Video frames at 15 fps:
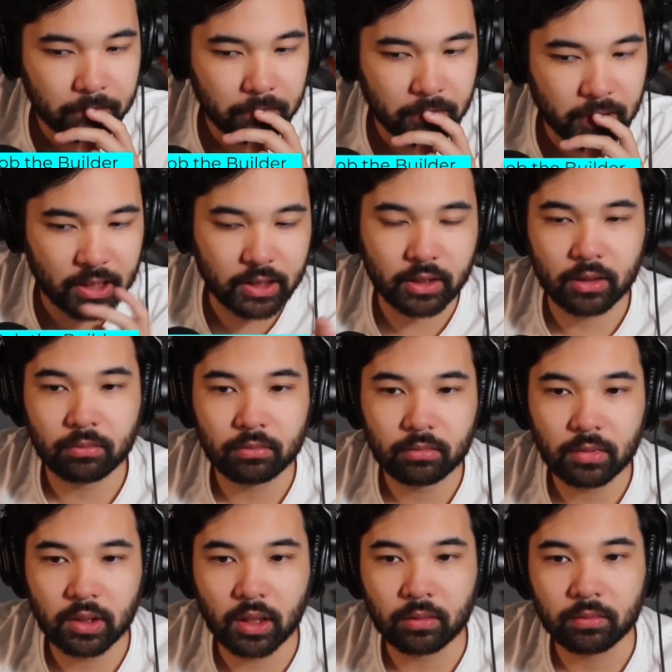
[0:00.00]
is a,
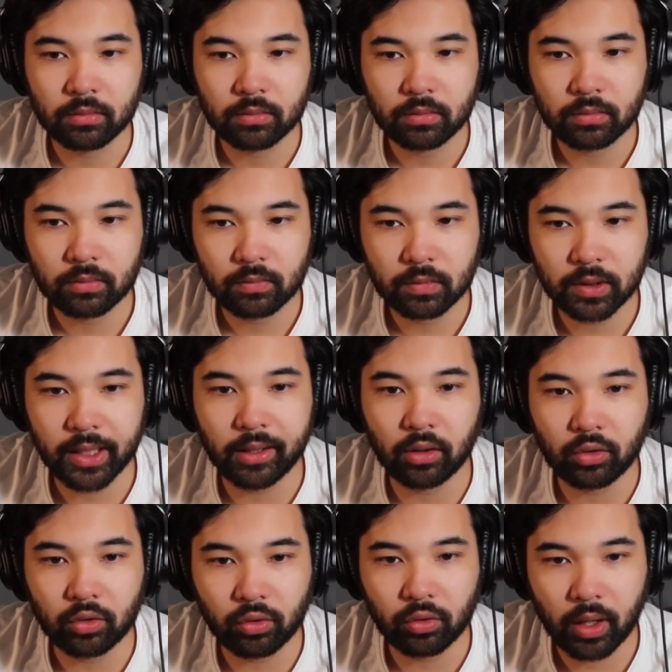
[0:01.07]
you know, Lego
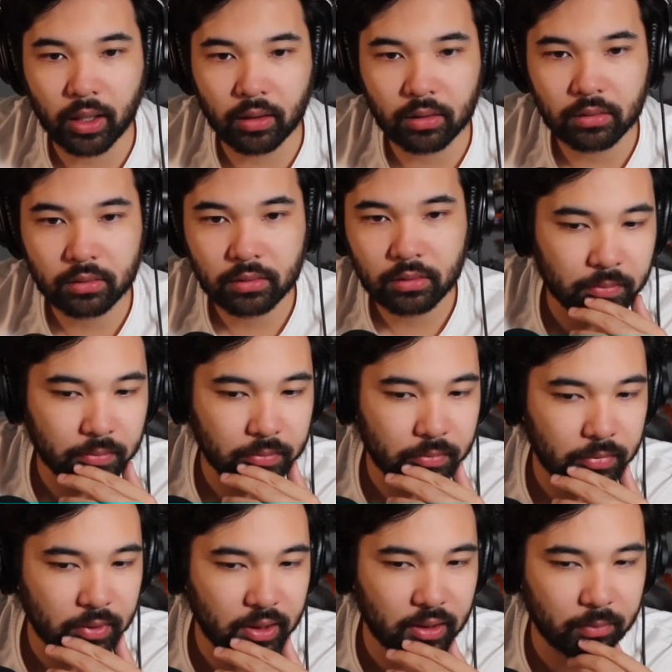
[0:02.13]
creator,
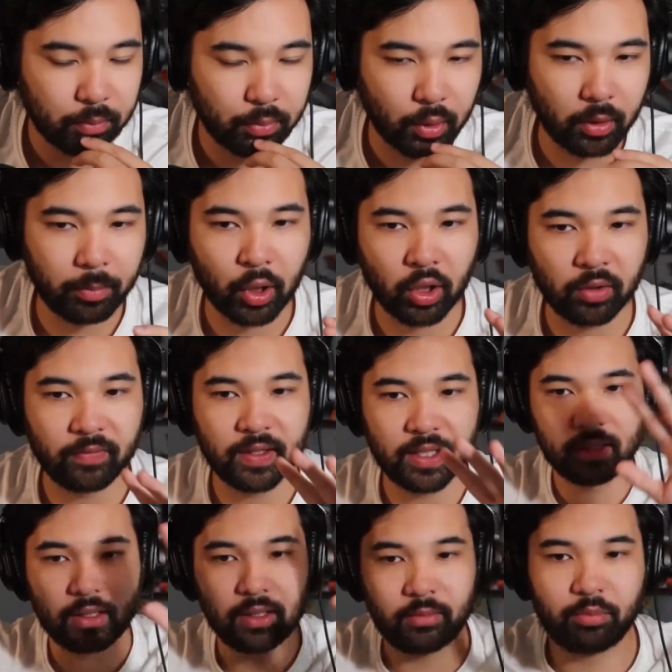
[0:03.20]
in a part of the
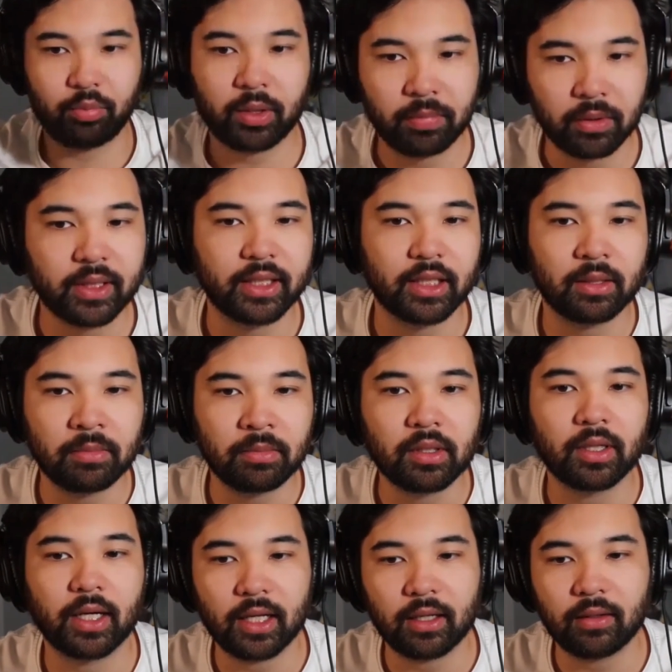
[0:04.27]
brick building
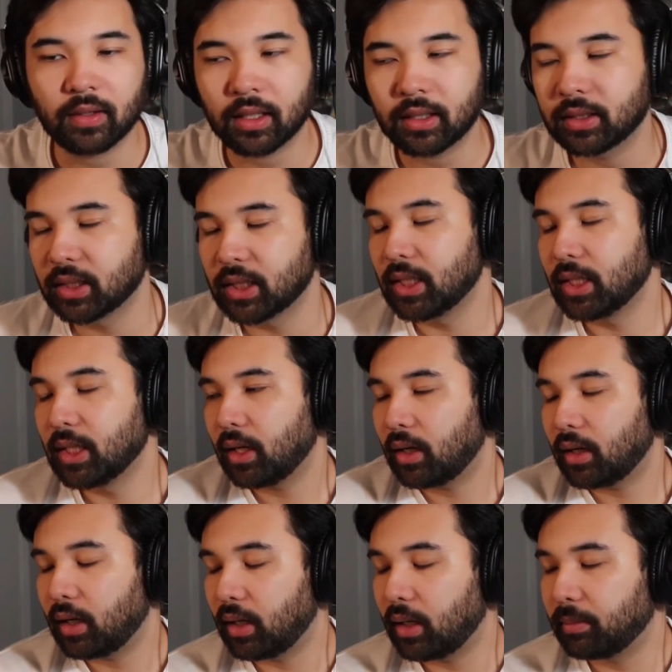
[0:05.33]
community, right?
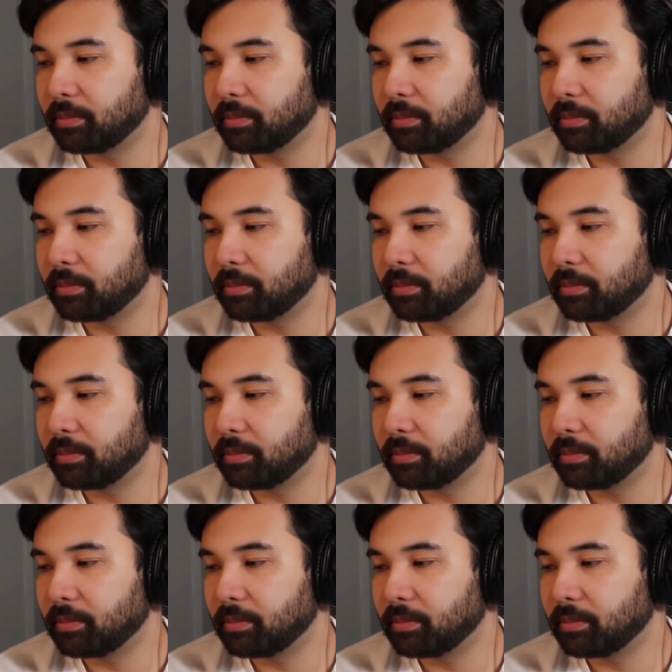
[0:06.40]
How